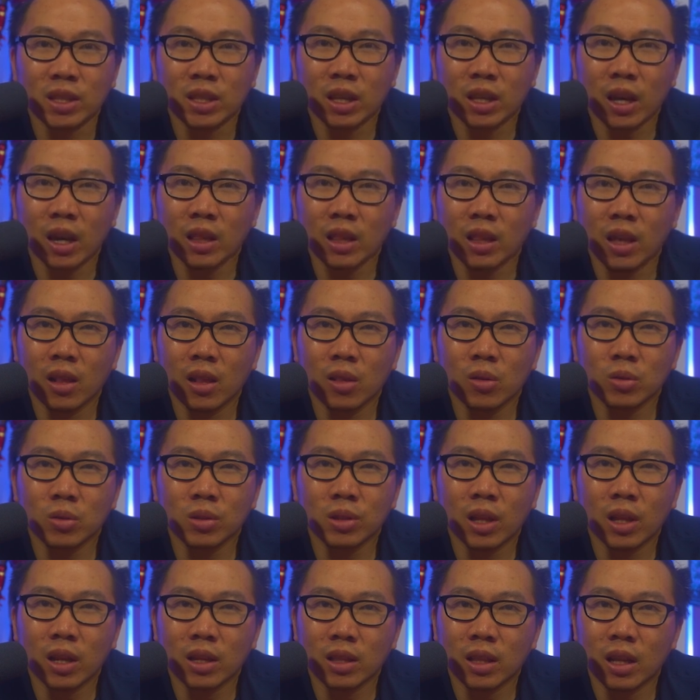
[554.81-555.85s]
Kinda looks
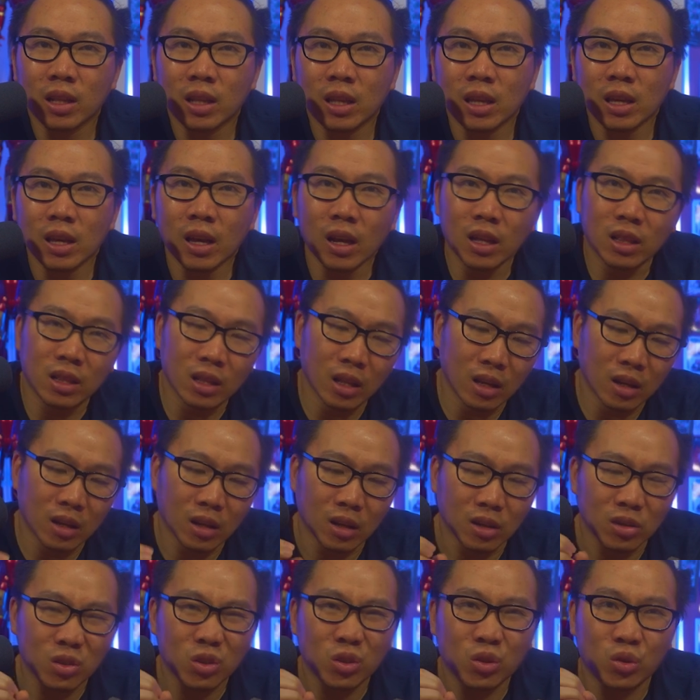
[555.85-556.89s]
like that he got
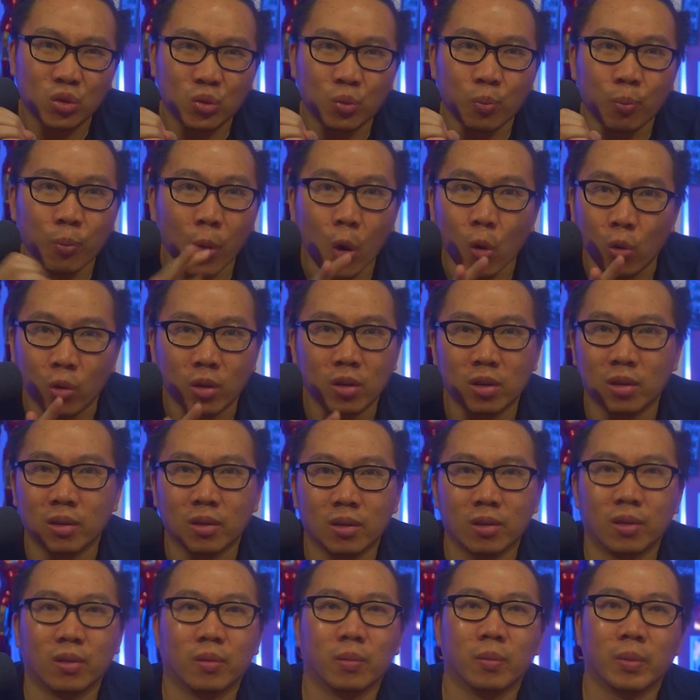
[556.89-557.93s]
smoke
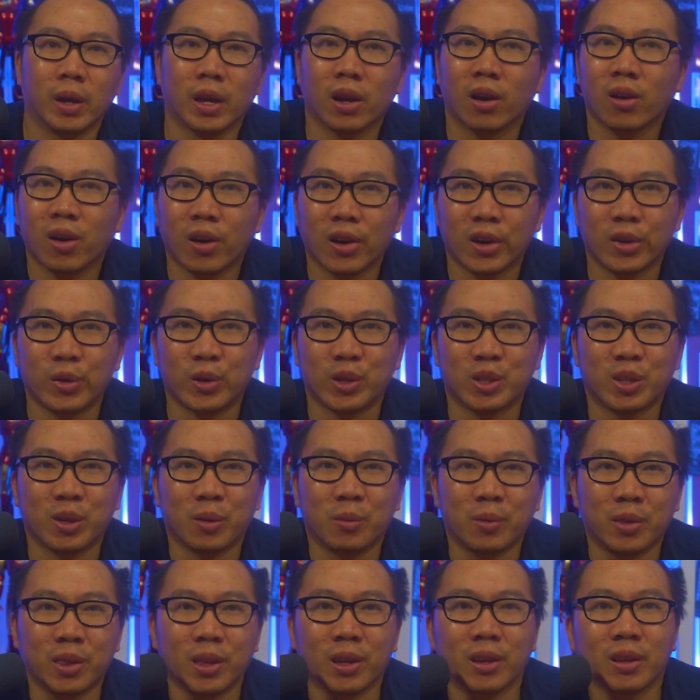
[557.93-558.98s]
by a car or
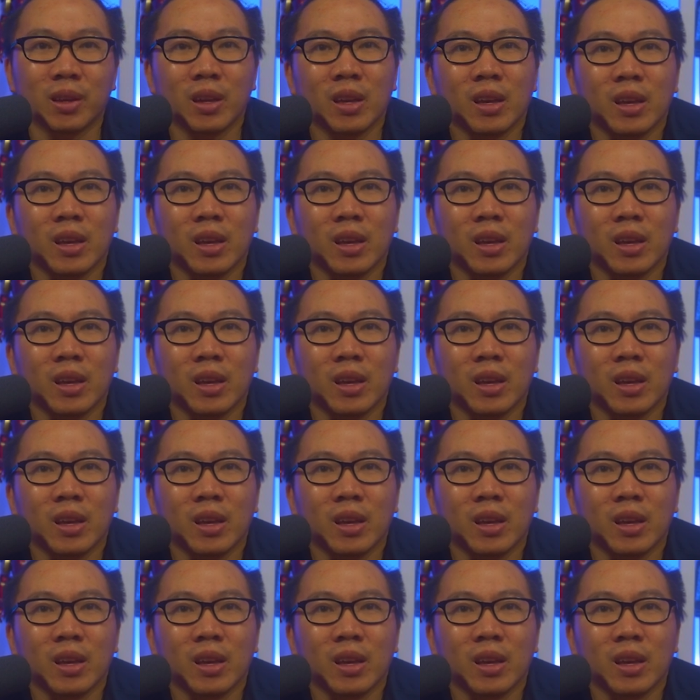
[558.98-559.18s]
something.